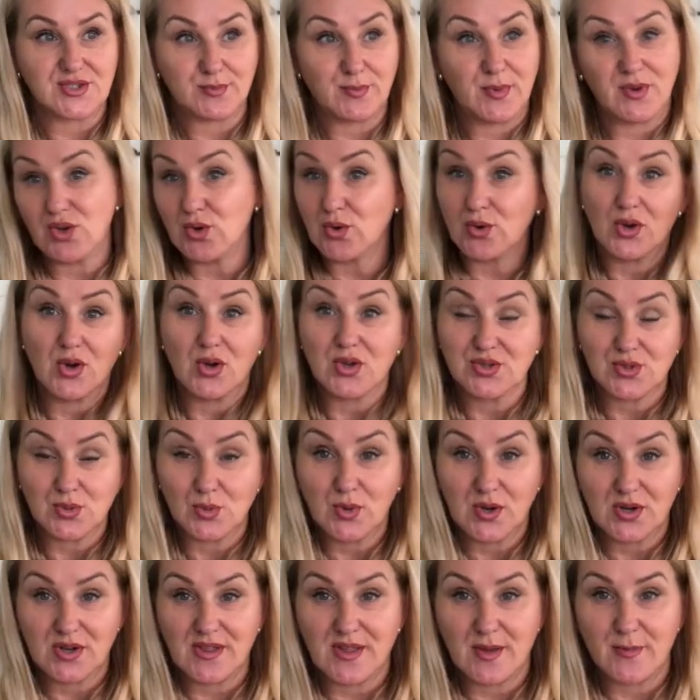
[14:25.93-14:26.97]
but you can also
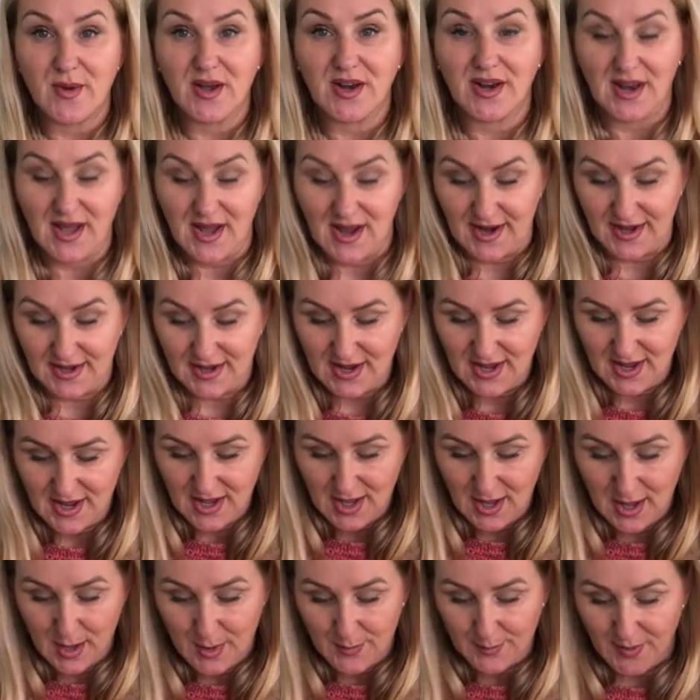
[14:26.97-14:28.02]
order them online.
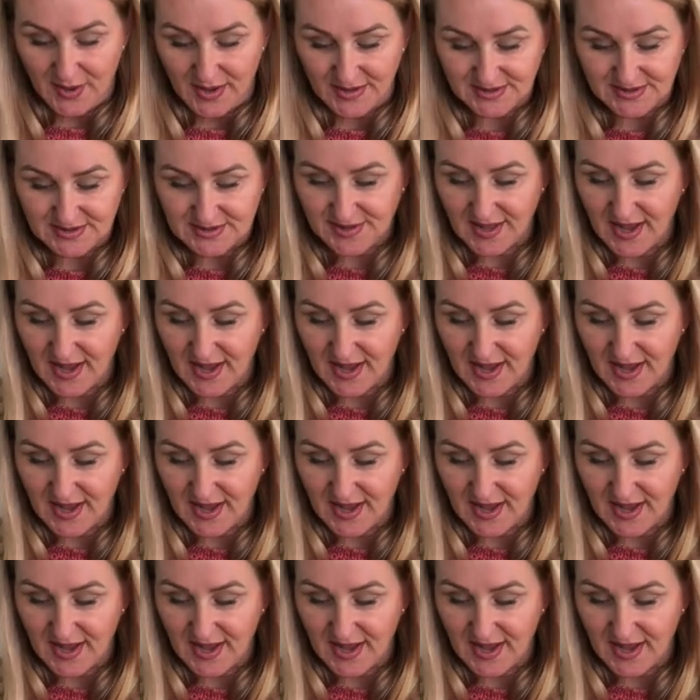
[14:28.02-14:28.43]
But